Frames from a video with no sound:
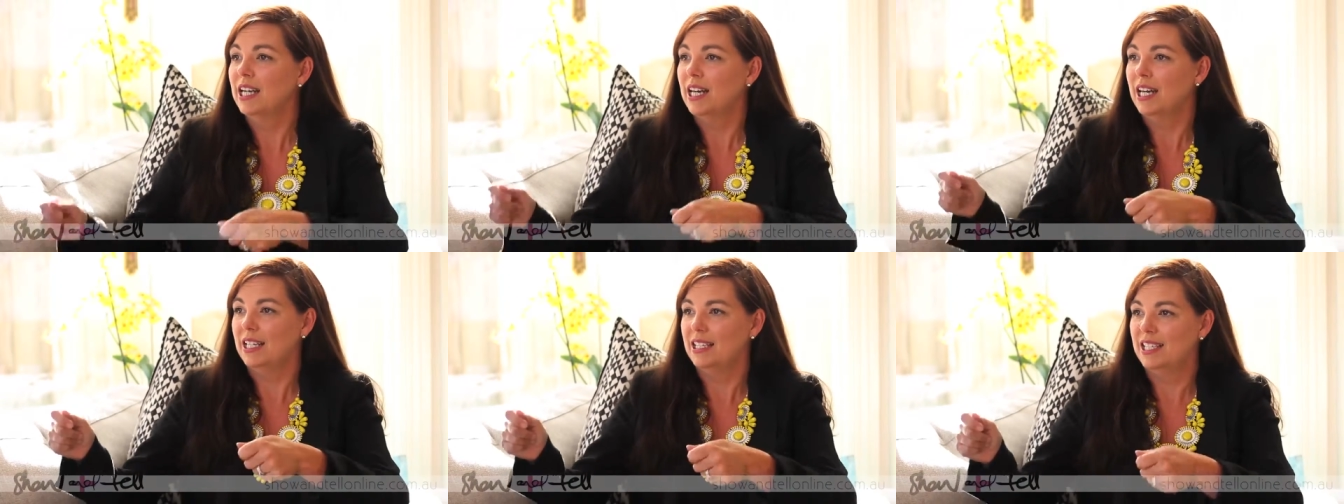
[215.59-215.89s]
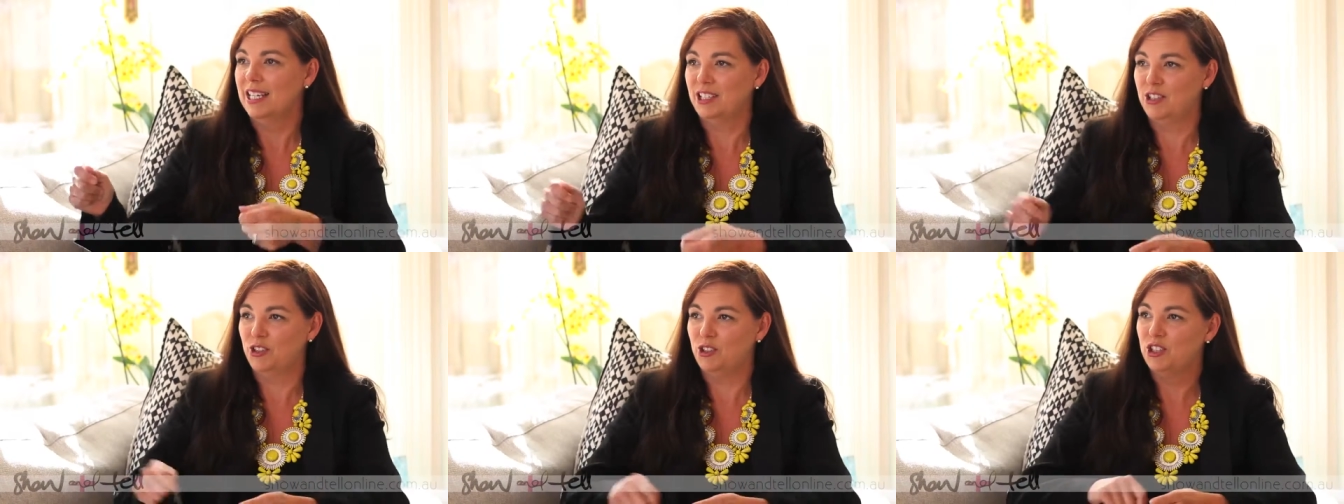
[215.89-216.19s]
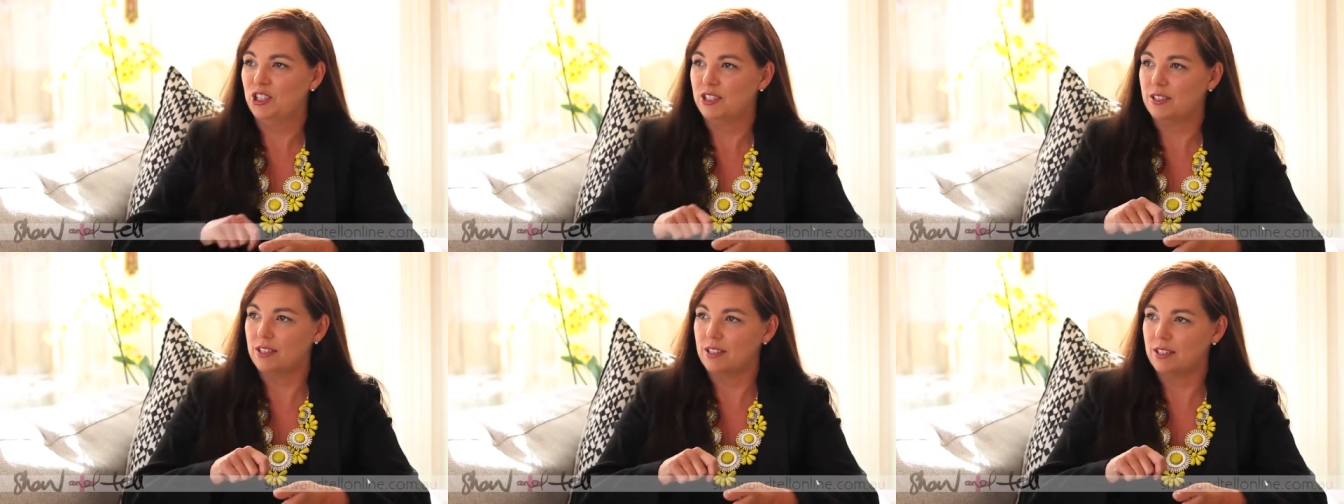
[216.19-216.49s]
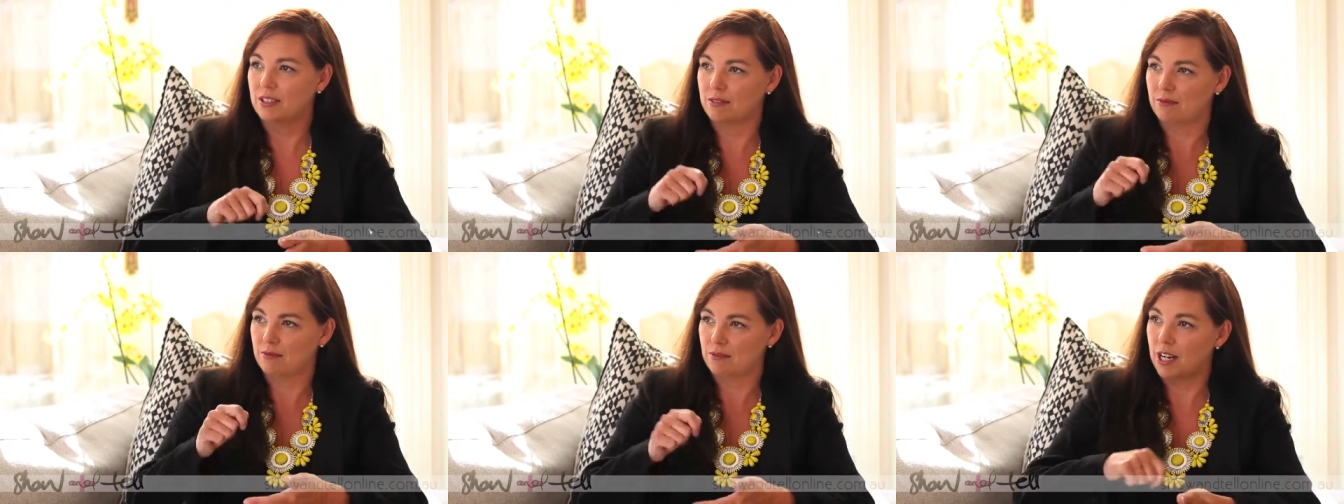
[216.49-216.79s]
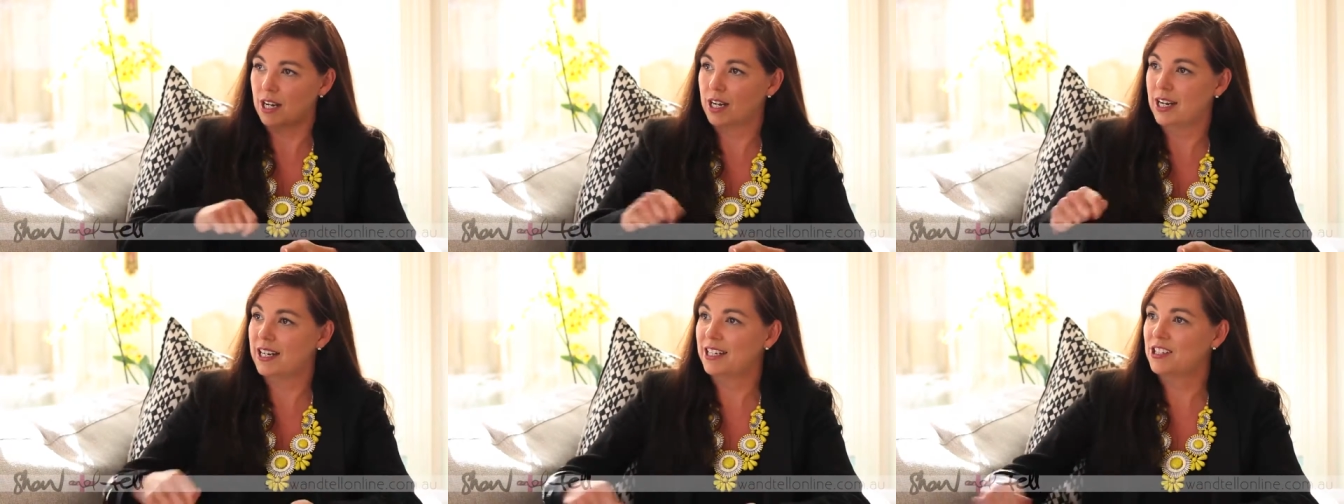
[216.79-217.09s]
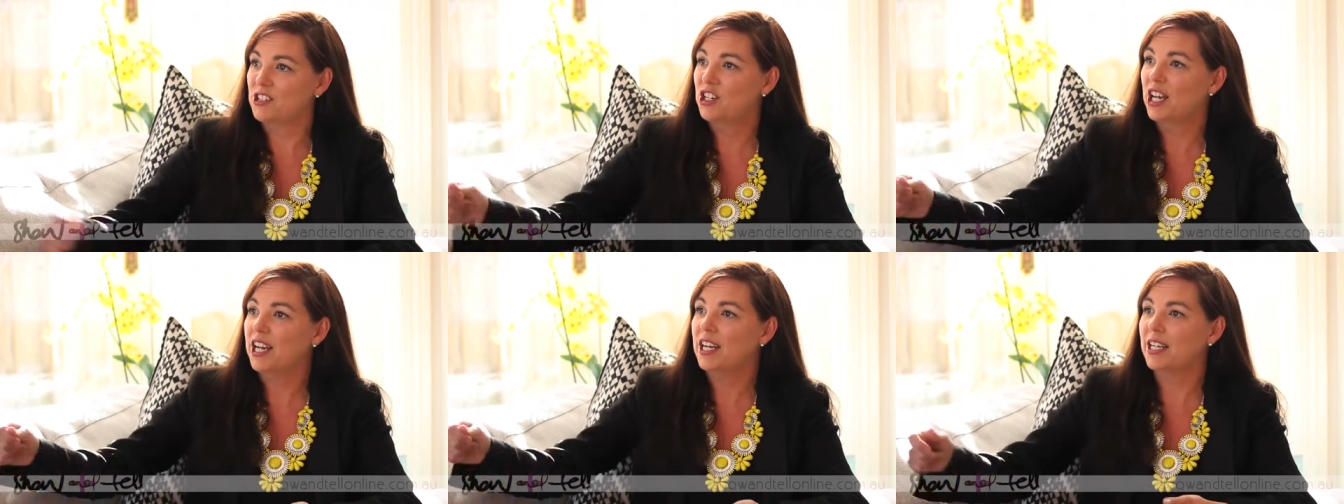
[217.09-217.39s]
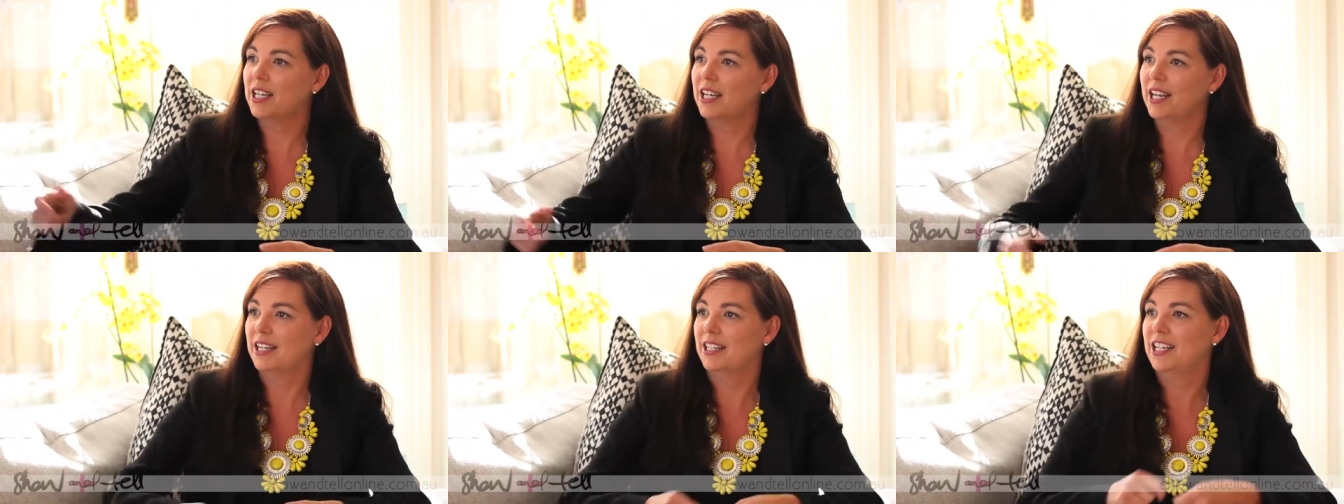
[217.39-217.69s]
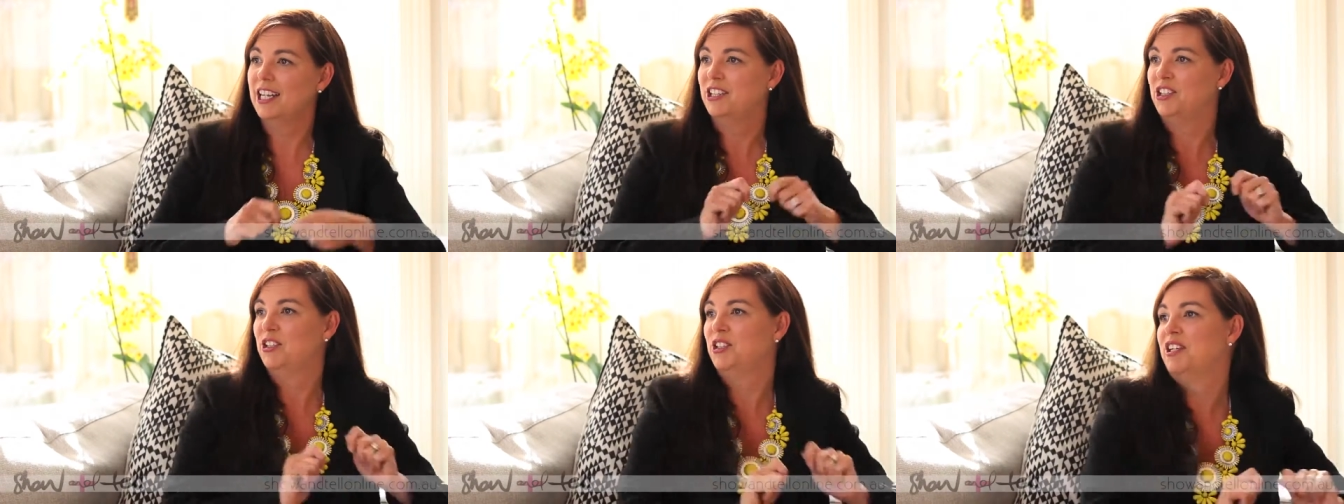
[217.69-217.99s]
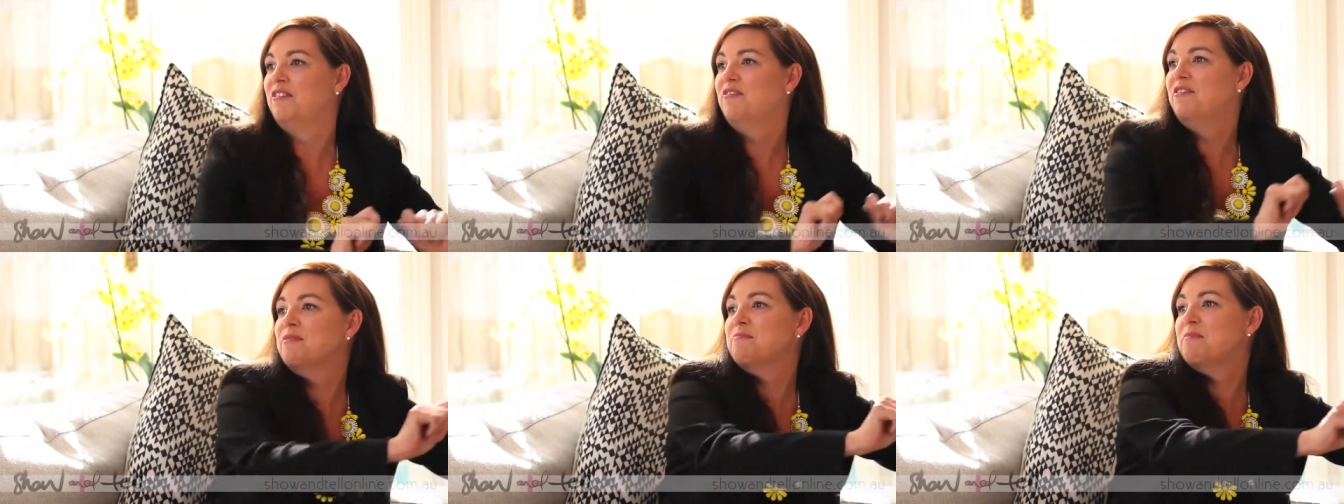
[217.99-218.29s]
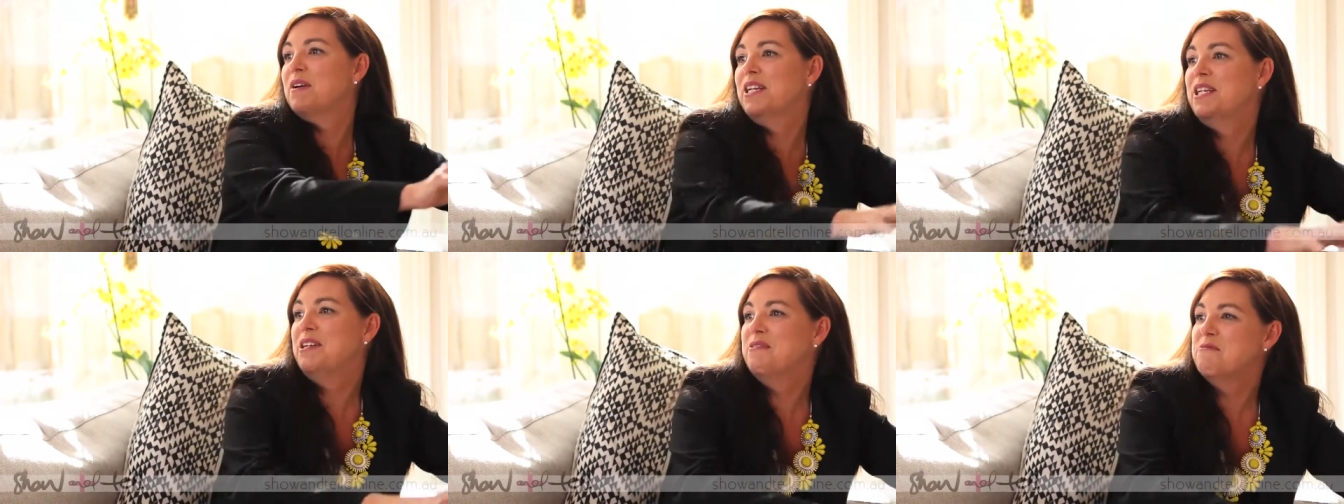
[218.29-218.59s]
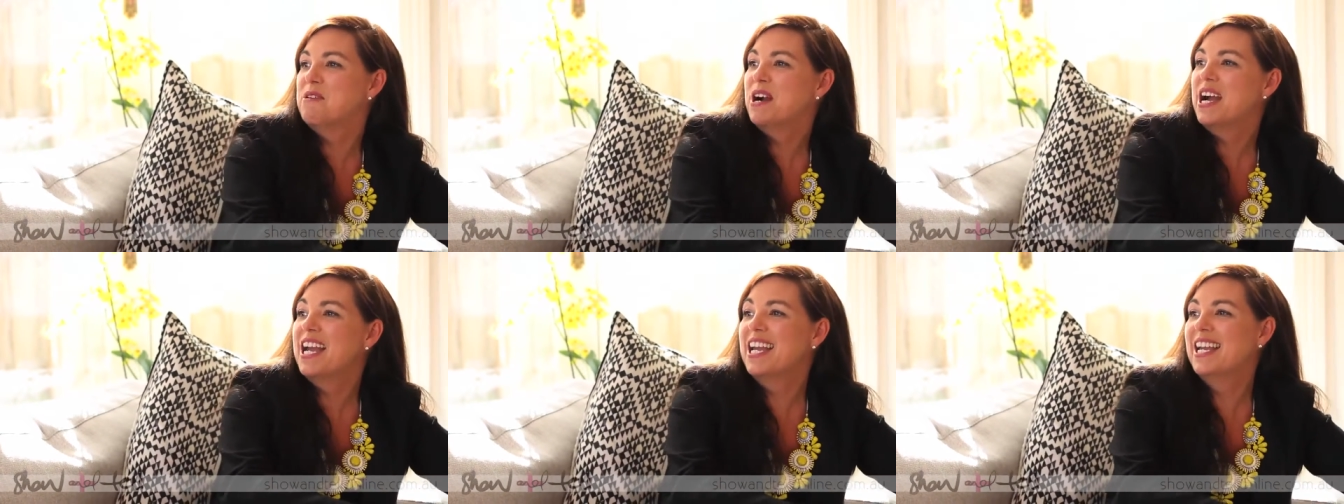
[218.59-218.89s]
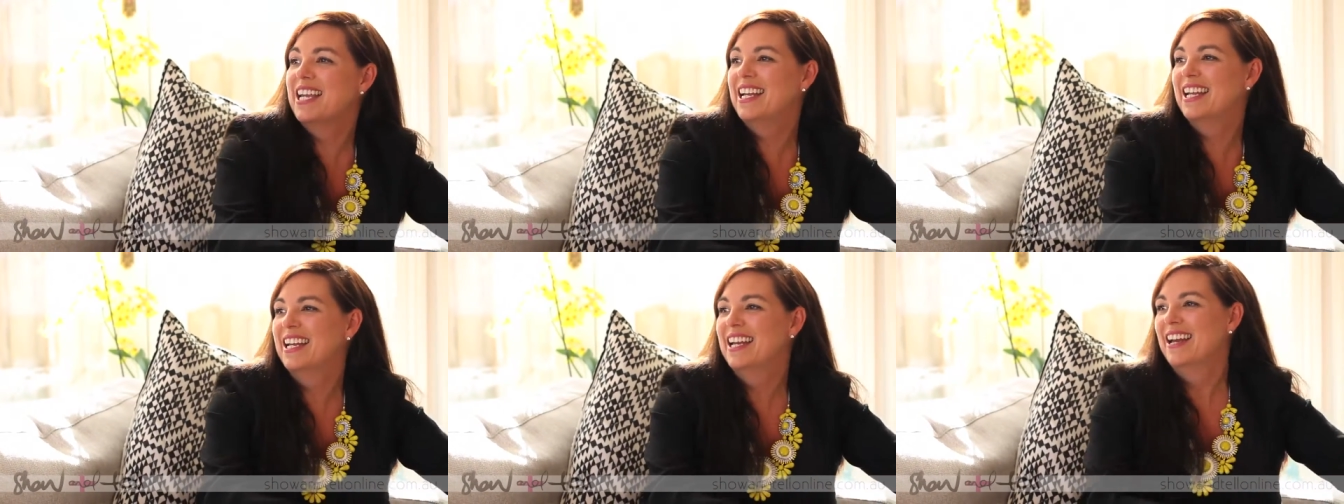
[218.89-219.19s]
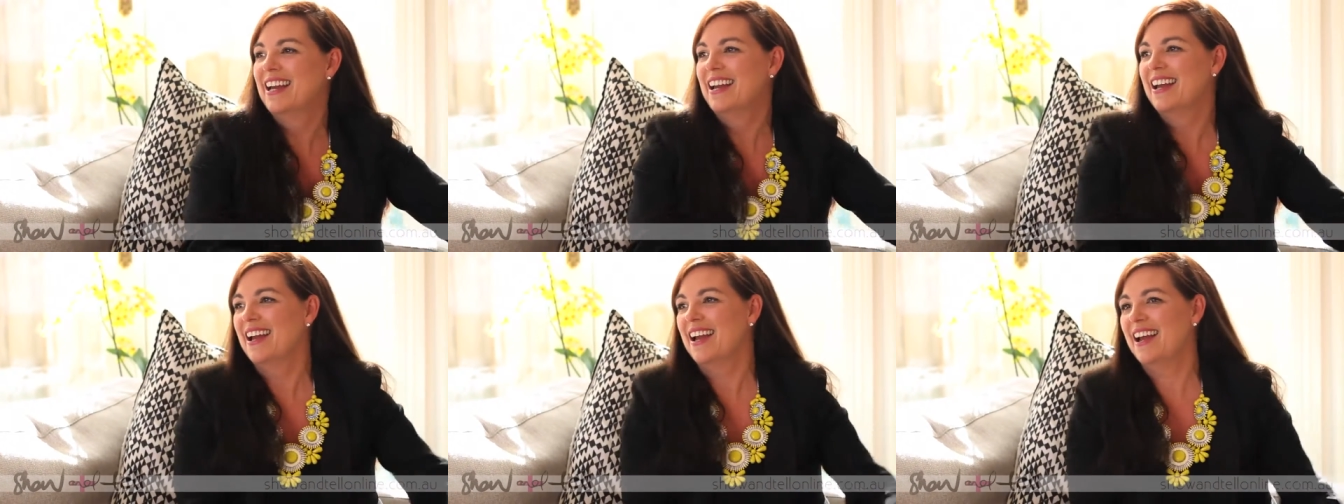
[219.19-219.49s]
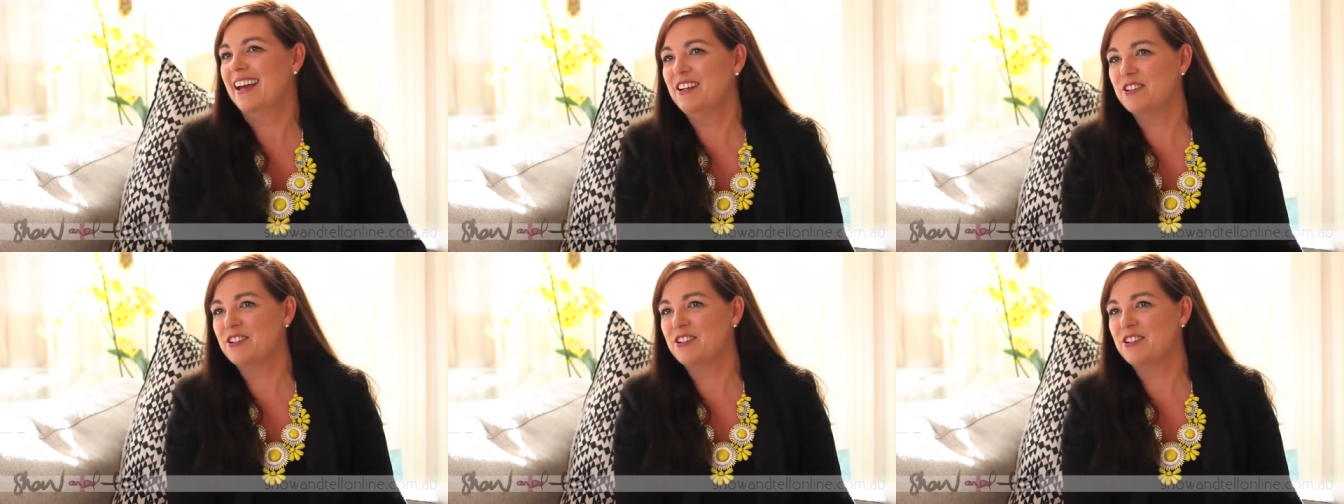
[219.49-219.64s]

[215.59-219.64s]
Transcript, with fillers: and then you just write out a check and then you give yeah. the money away. Yeah, yeah. And